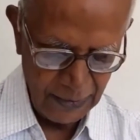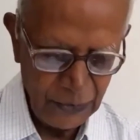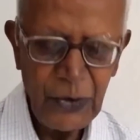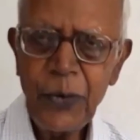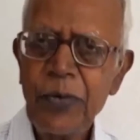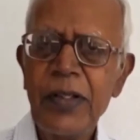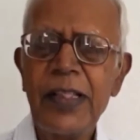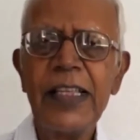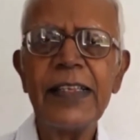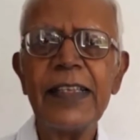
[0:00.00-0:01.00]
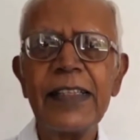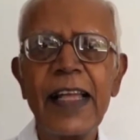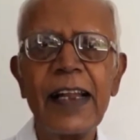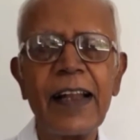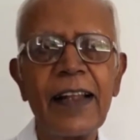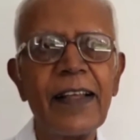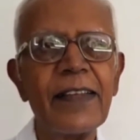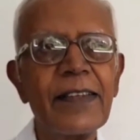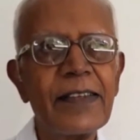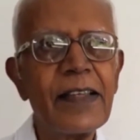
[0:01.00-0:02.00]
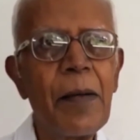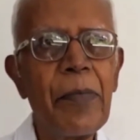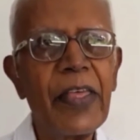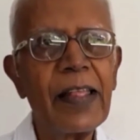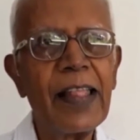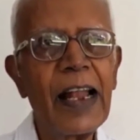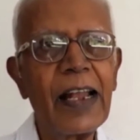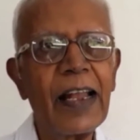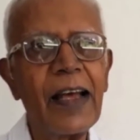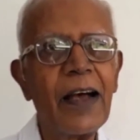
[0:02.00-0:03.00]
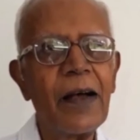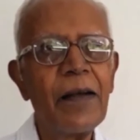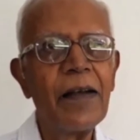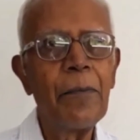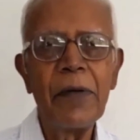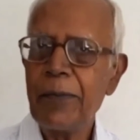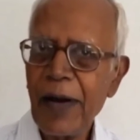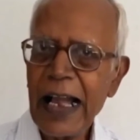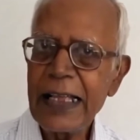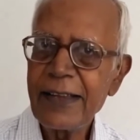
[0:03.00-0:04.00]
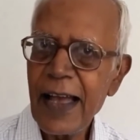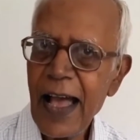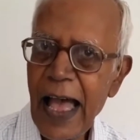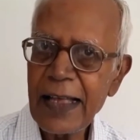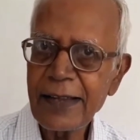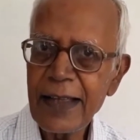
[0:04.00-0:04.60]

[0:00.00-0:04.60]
So this is something that Bagaita has